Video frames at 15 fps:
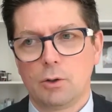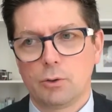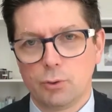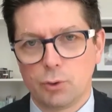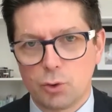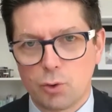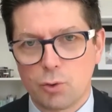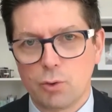
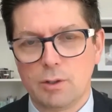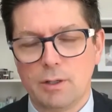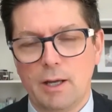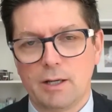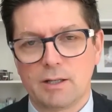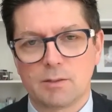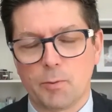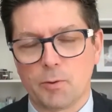construct
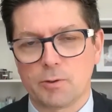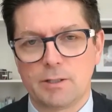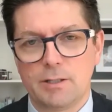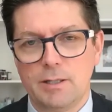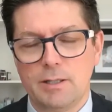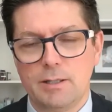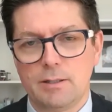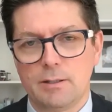
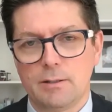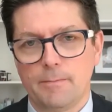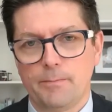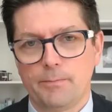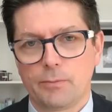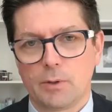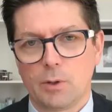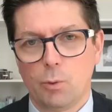expertise
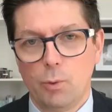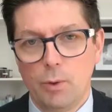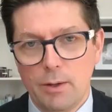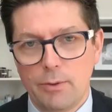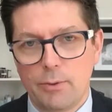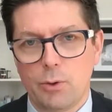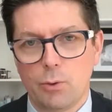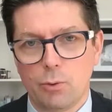
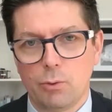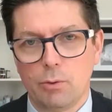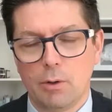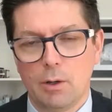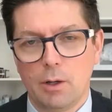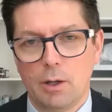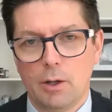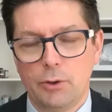with you
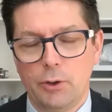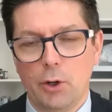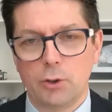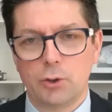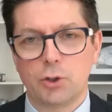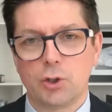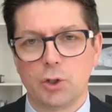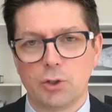
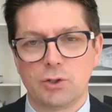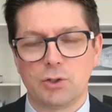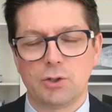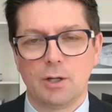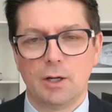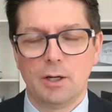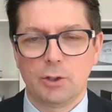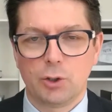not
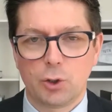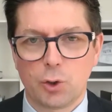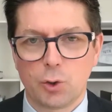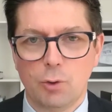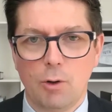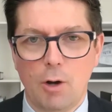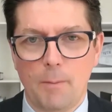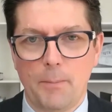just
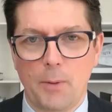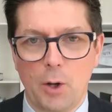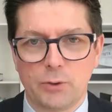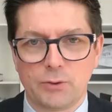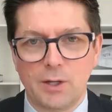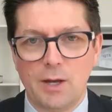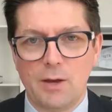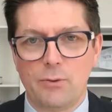show up
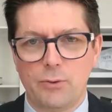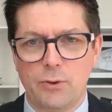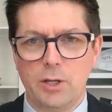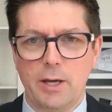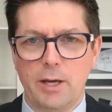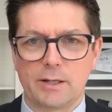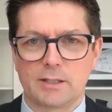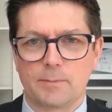as
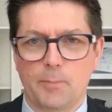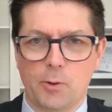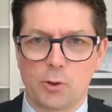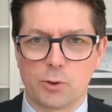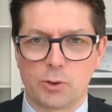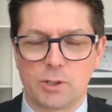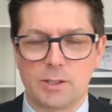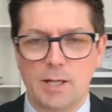the
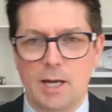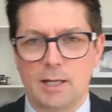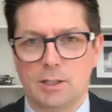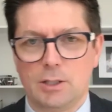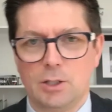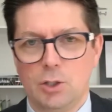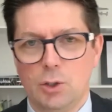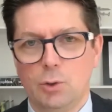expert that
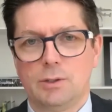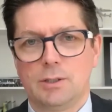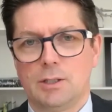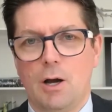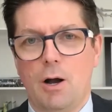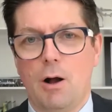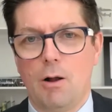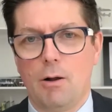knows it
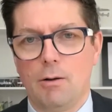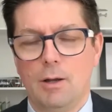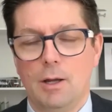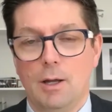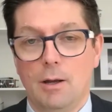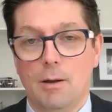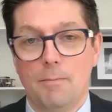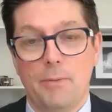all
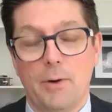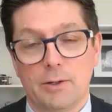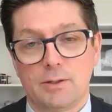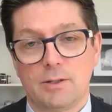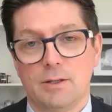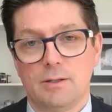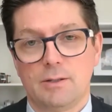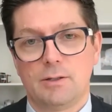
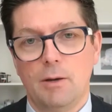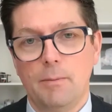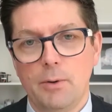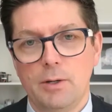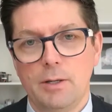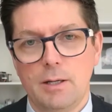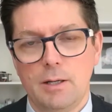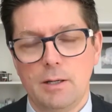but
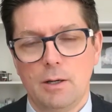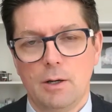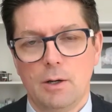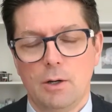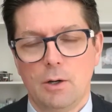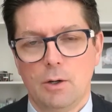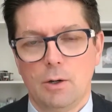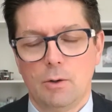somebody
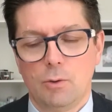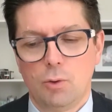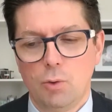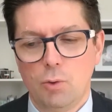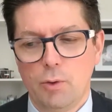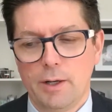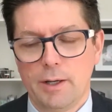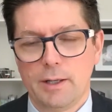
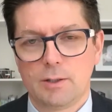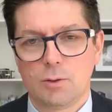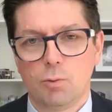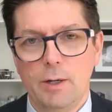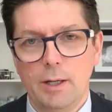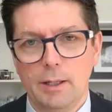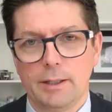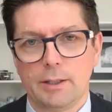who is
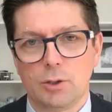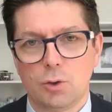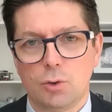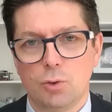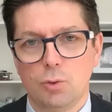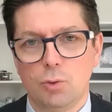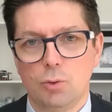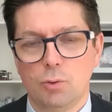willing
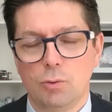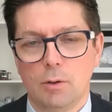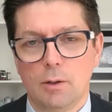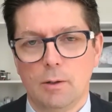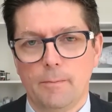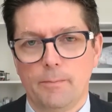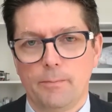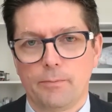to
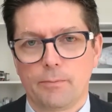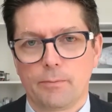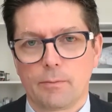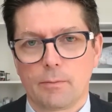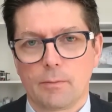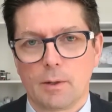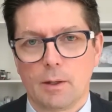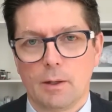
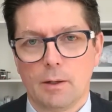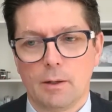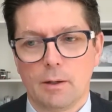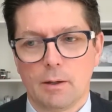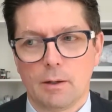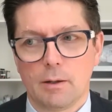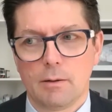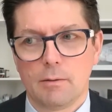
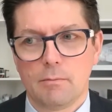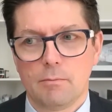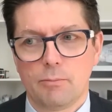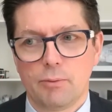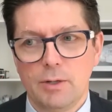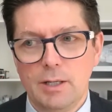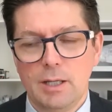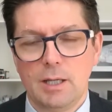uh,
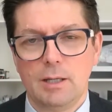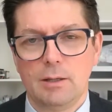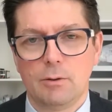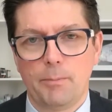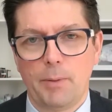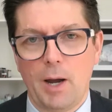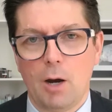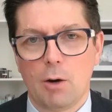bring in the
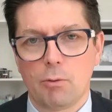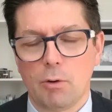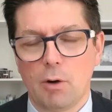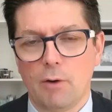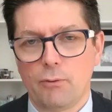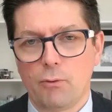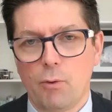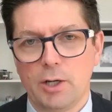power
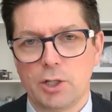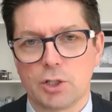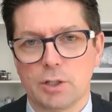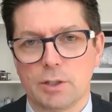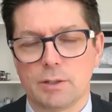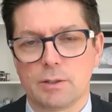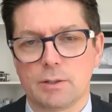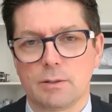of
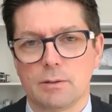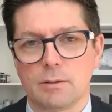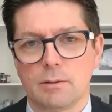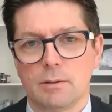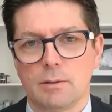questions,